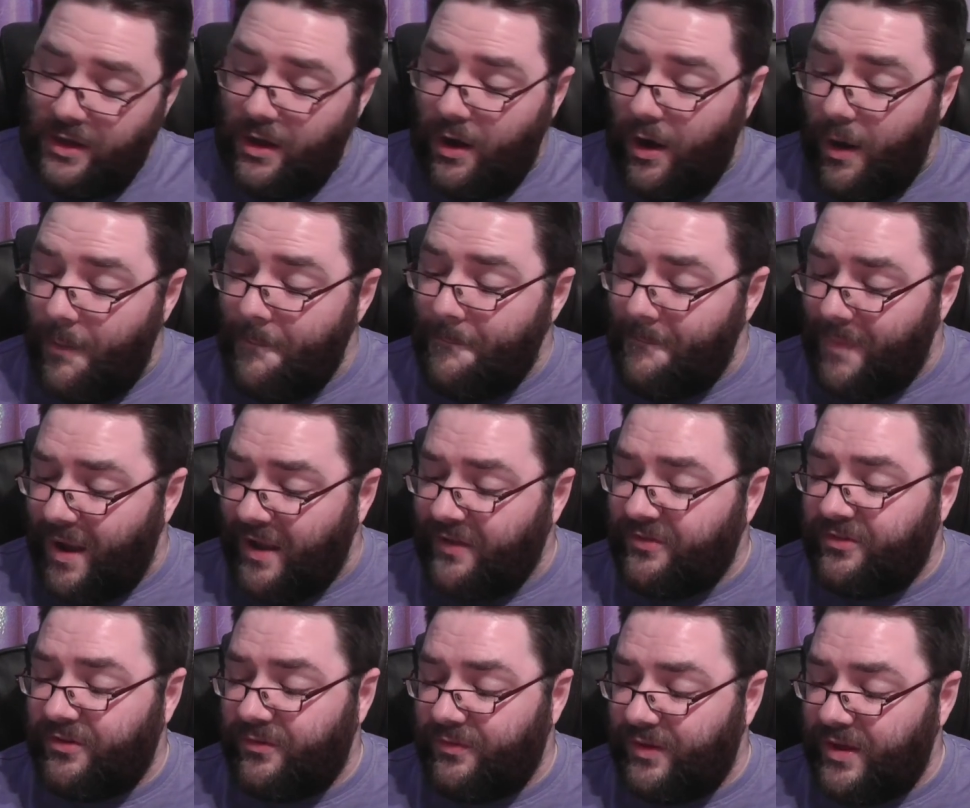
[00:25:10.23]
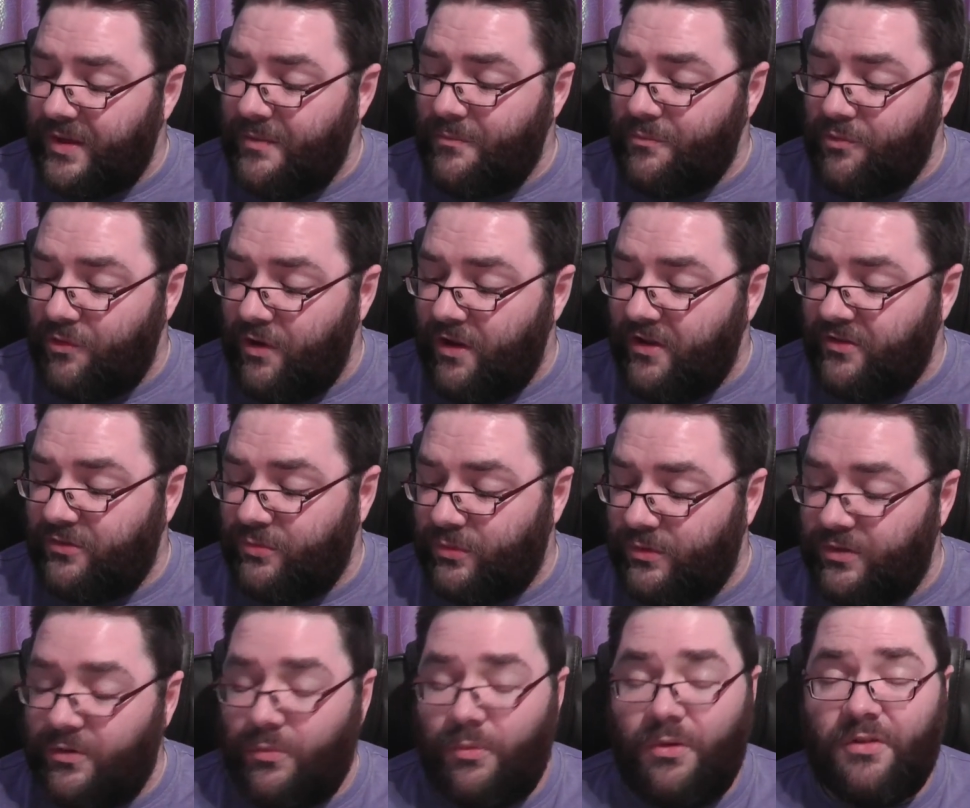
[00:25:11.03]
I'm massively impressed
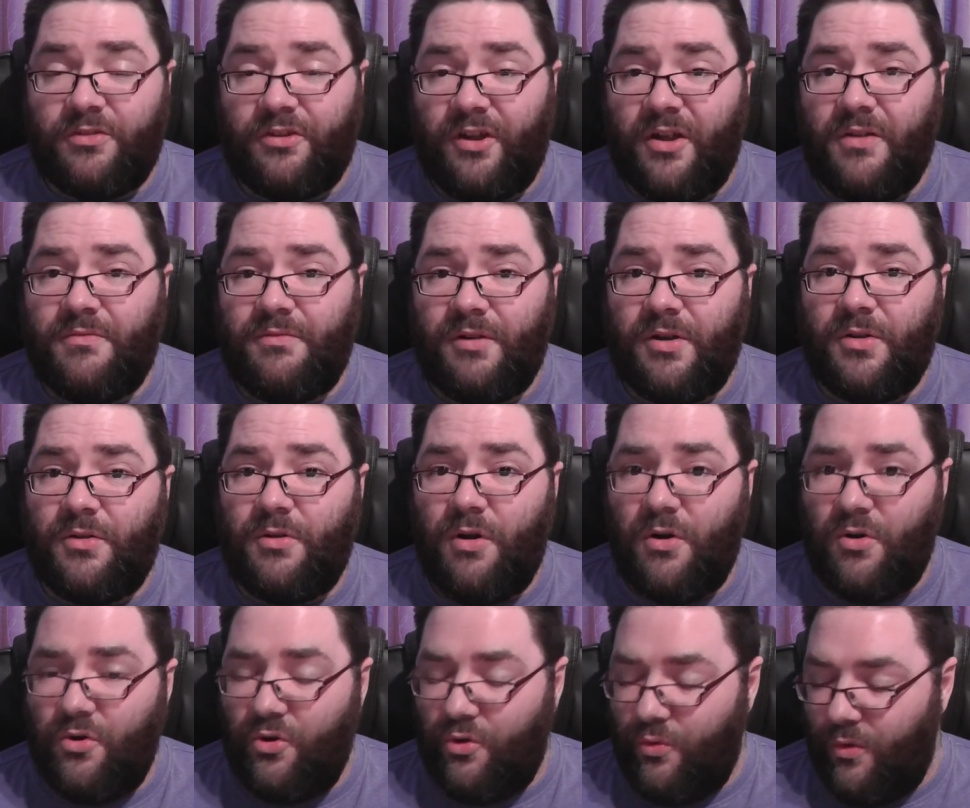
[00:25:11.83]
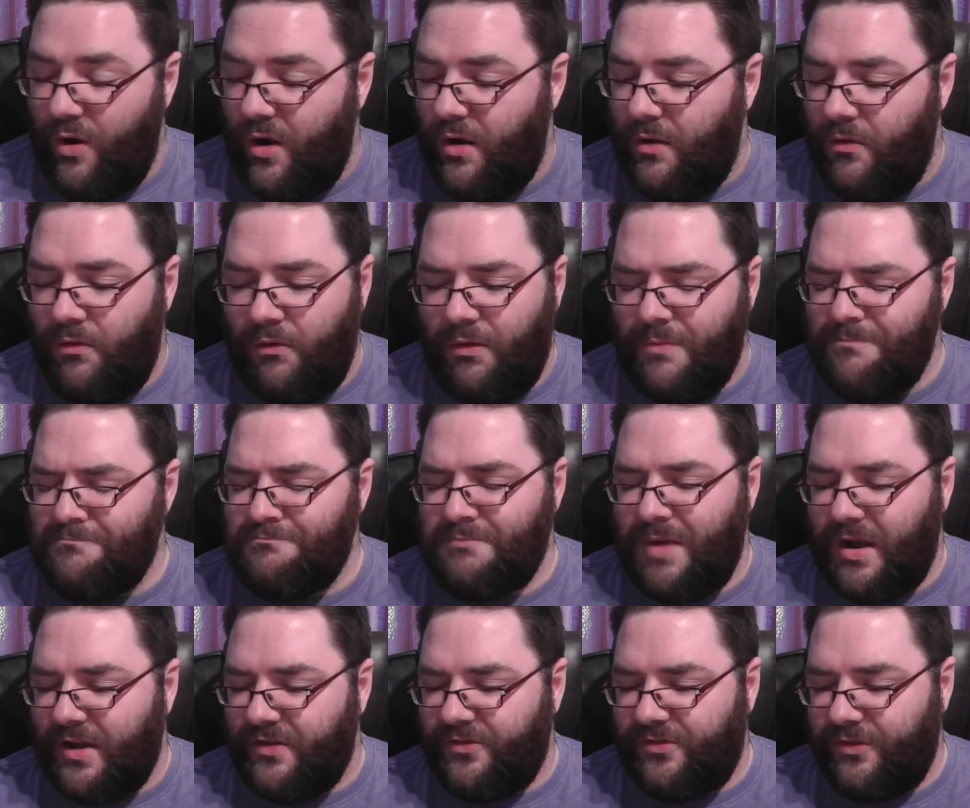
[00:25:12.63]
with the Wotofo Conqueror, like
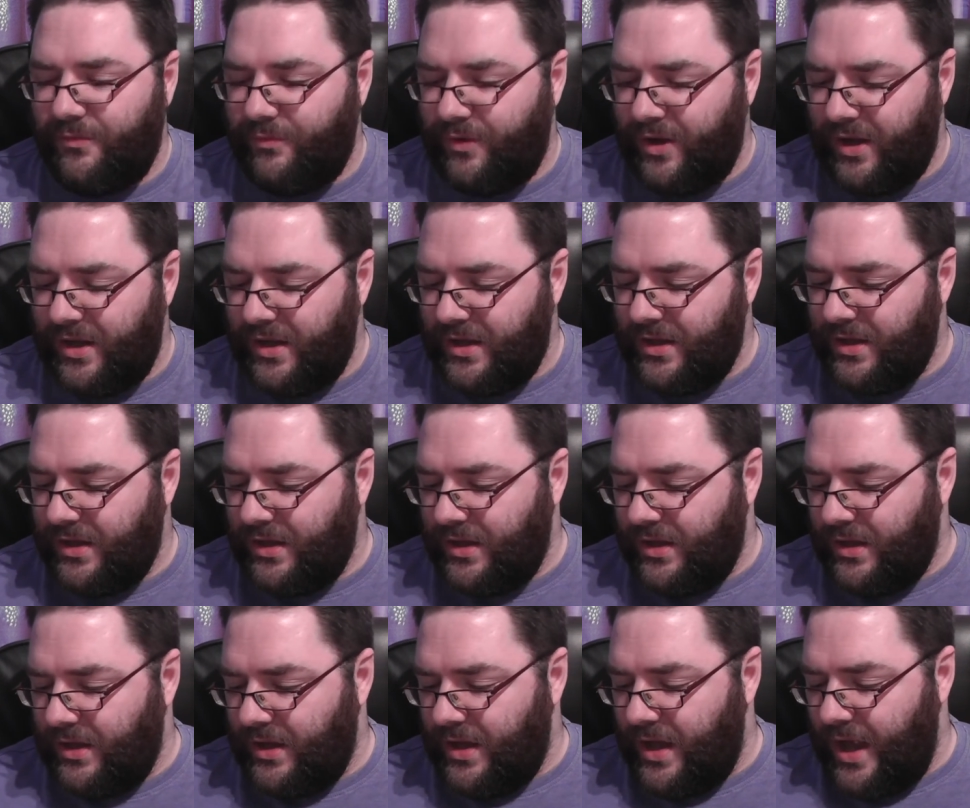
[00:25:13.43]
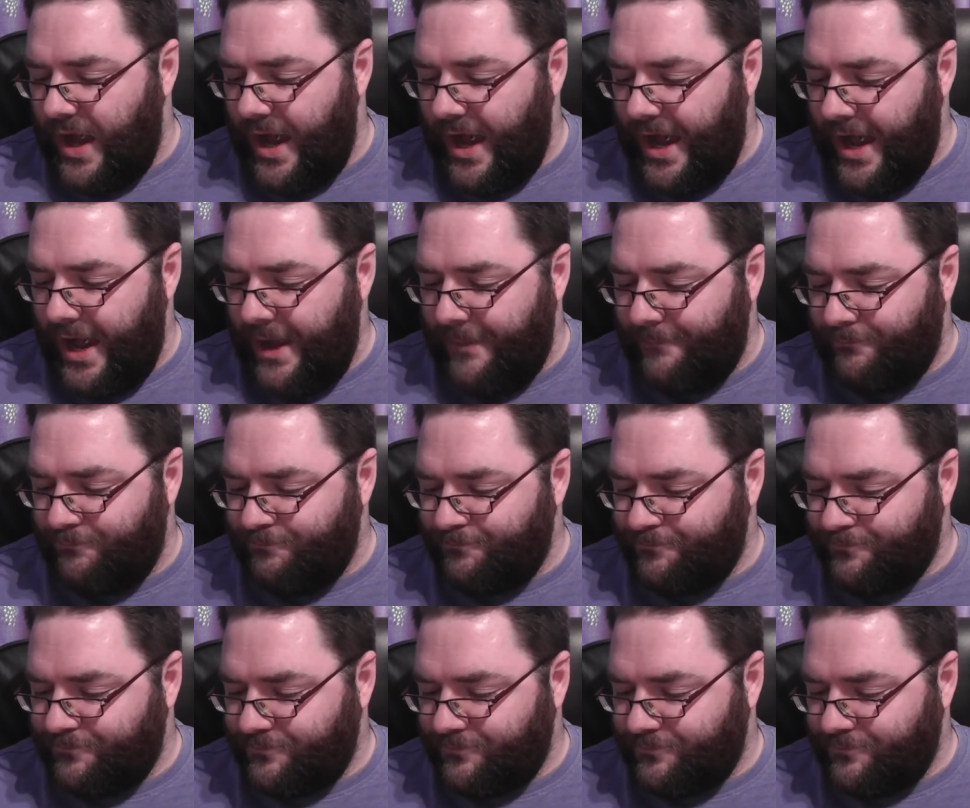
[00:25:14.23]
massively. My